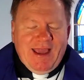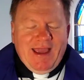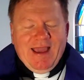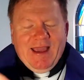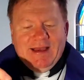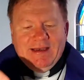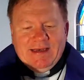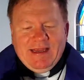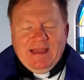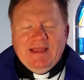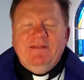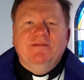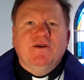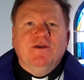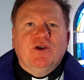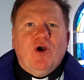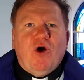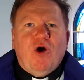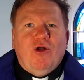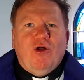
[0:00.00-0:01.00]
and in
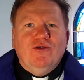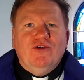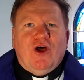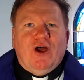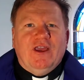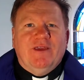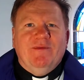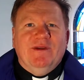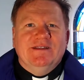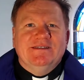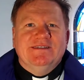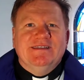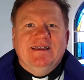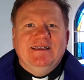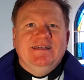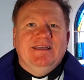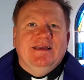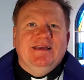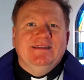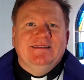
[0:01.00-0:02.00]
the call documents,
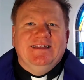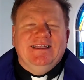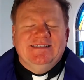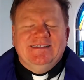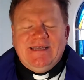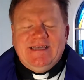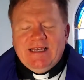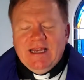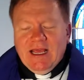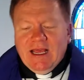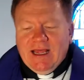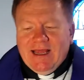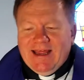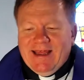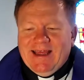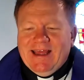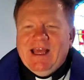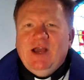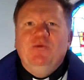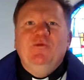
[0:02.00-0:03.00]
they, they said,
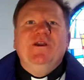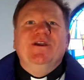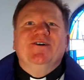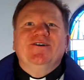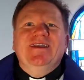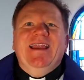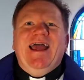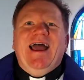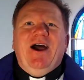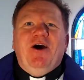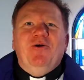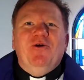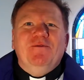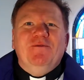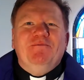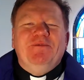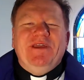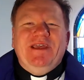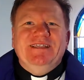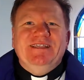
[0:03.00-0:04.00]
We are now
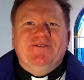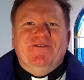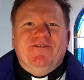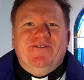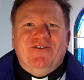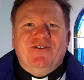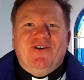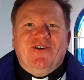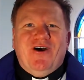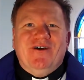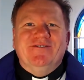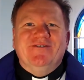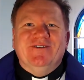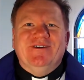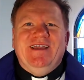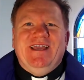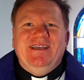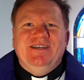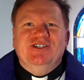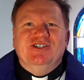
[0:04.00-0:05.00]
a peaceful
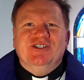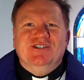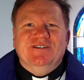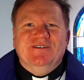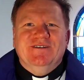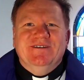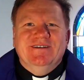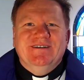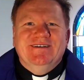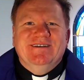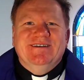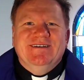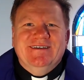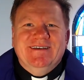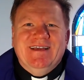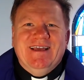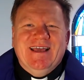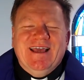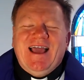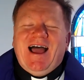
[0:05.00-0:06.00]
congregation.
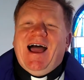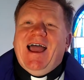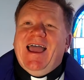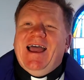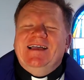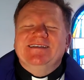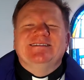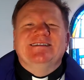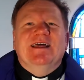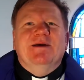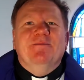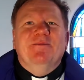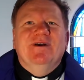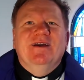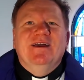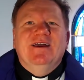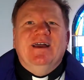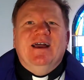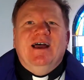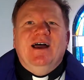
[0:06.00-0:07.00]
I asked them,
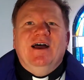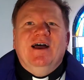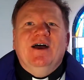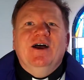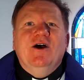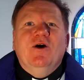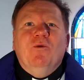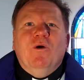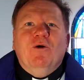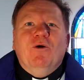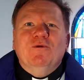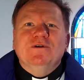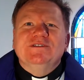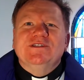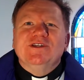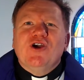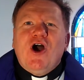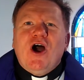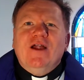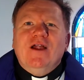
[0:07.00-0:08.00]
uh, What
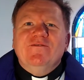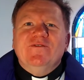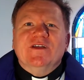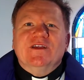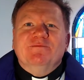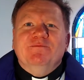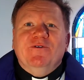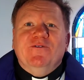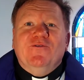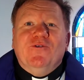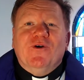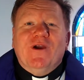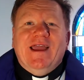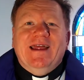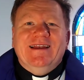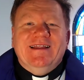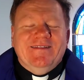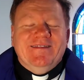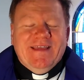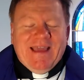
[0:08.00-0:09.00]
was the conflict
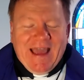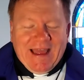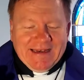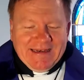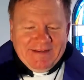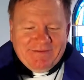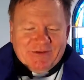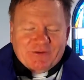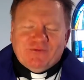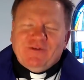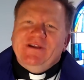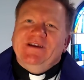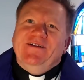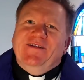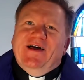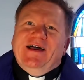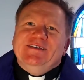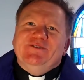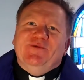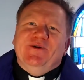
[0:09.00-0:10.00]
beforehand? And they hadn't even
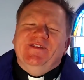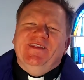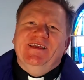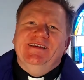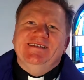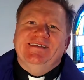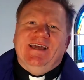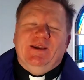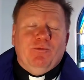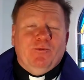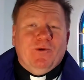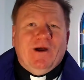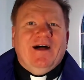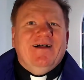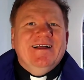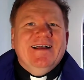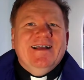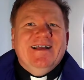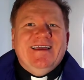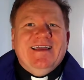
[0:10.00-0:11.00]
realized what they said.
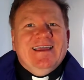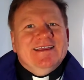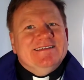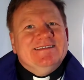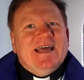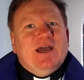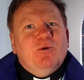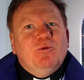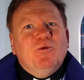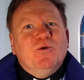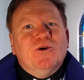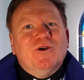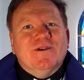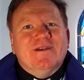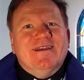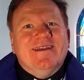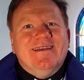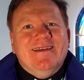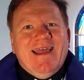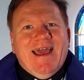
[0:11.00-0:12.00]
Well, it's that
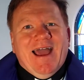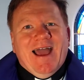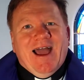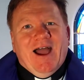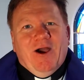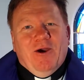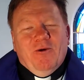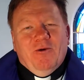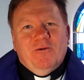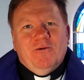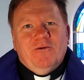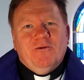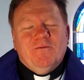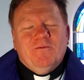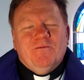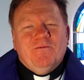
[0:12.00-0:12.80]
word now.